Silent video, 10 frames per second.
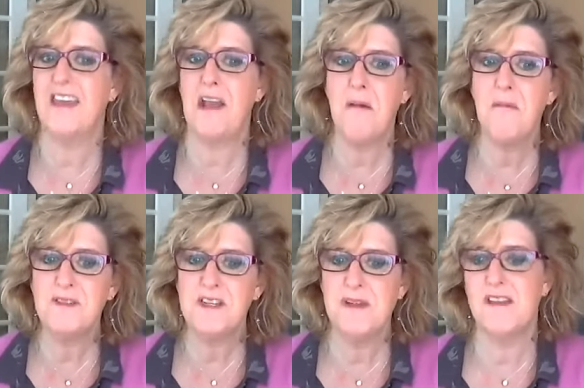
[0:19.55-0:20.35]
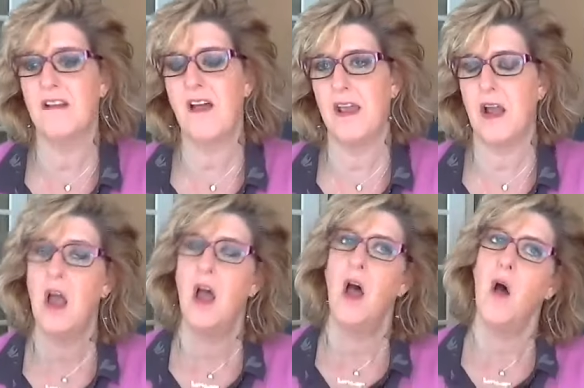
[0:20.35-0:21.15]
They come up to me and they're like,
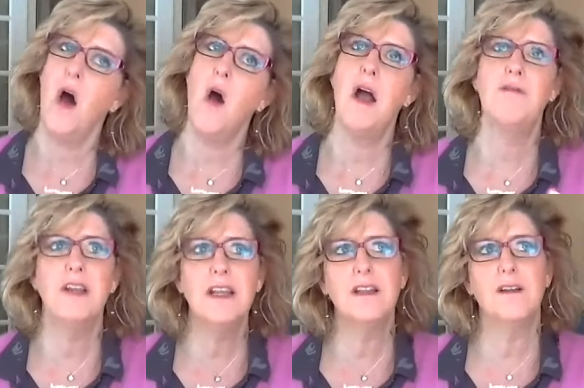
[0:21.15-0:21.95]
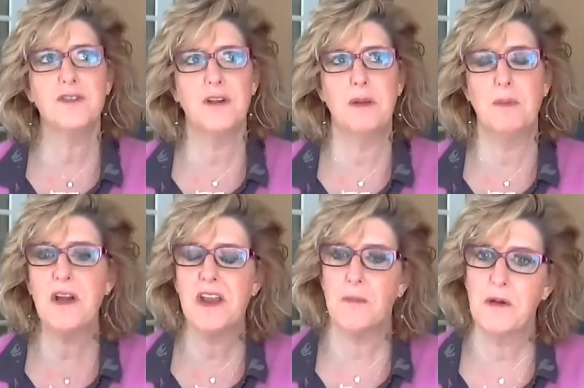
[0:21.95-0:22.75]
oh, I really love to write a
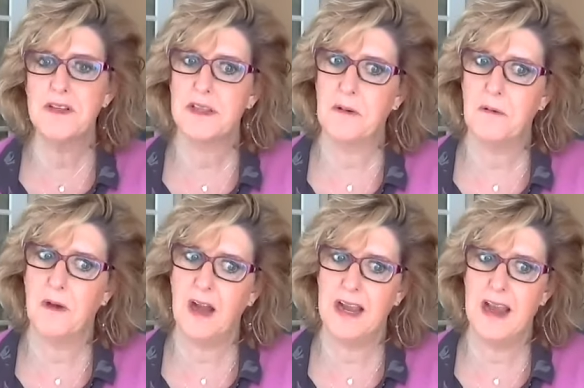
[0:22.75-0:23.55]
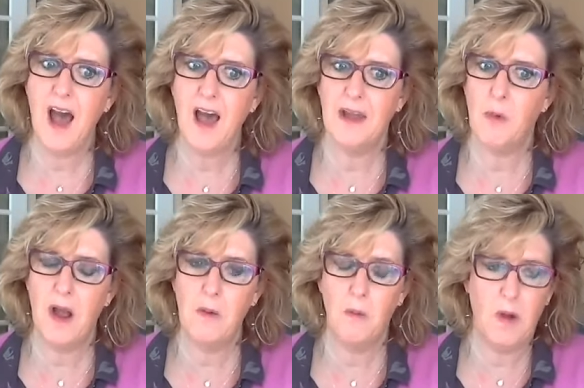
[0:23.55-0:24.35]
book. And I'm always like, well, why not?
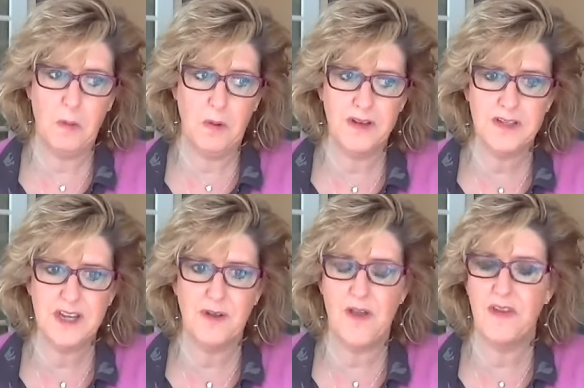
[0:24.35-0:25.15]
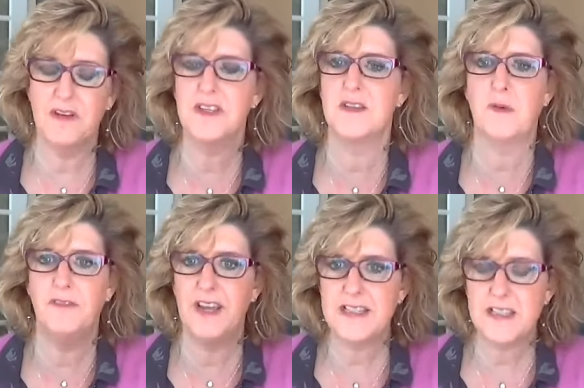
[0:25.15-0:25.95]
Why wouldn't you? And there's this
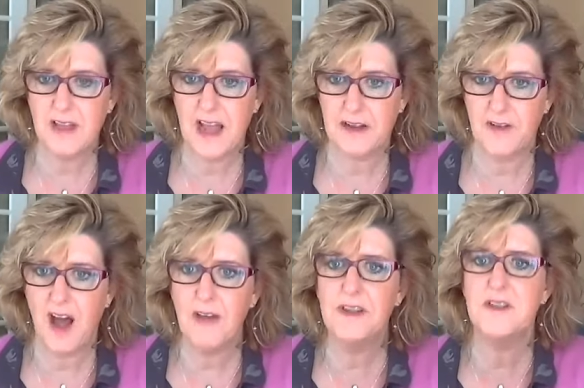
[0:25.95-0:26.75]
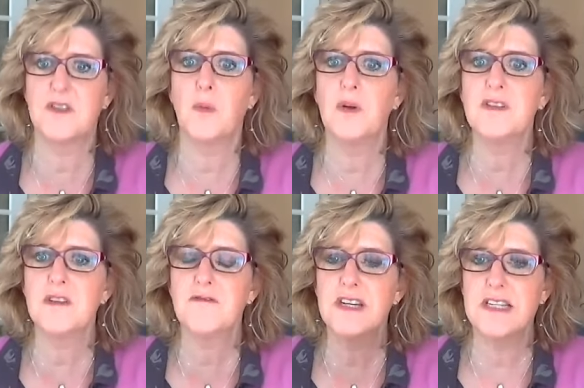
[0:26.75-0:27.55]
pervasive lack of confidence. So what's
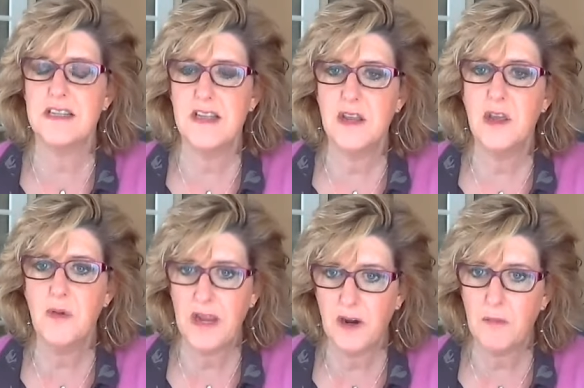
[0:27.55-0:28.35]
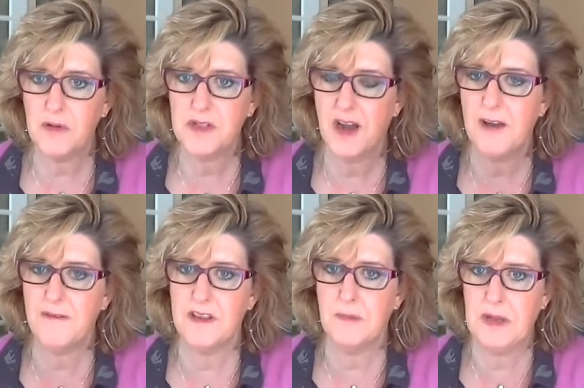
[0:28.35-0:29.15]
the reason that you hear most
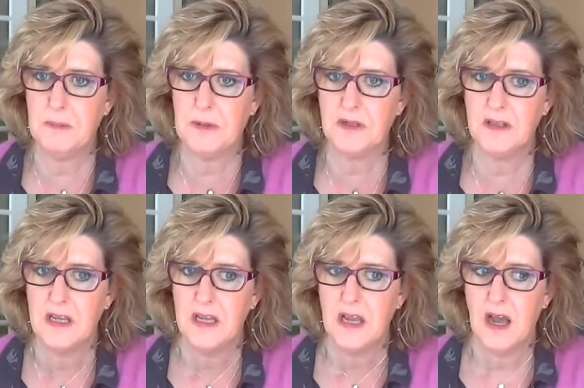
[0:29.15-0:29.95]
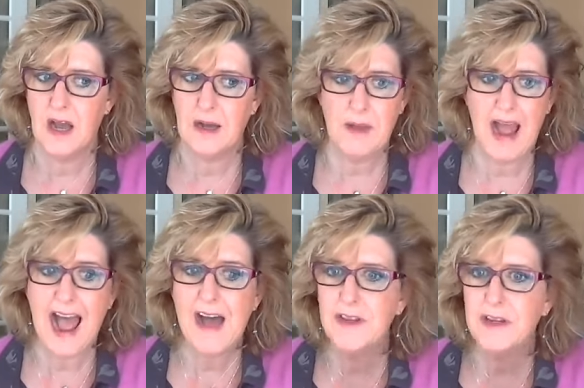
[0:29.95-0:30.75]
often that people
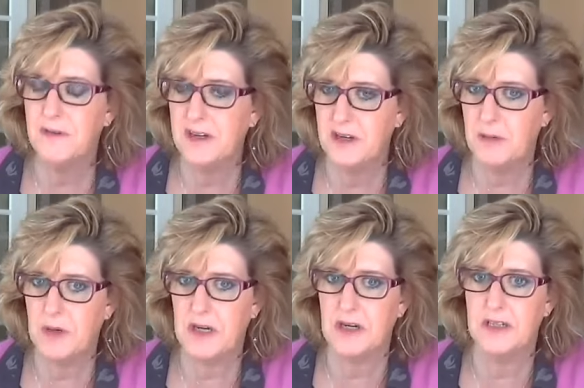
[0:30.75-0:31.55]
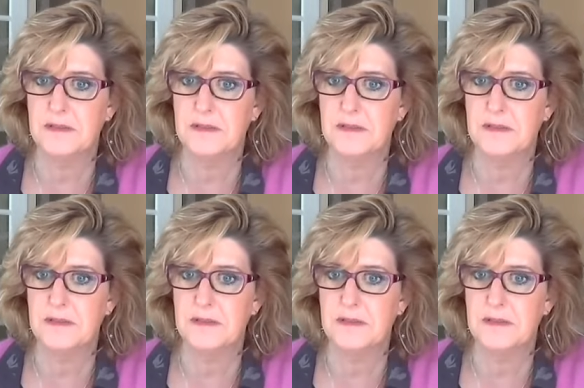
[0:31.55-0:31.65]
haven't written a book?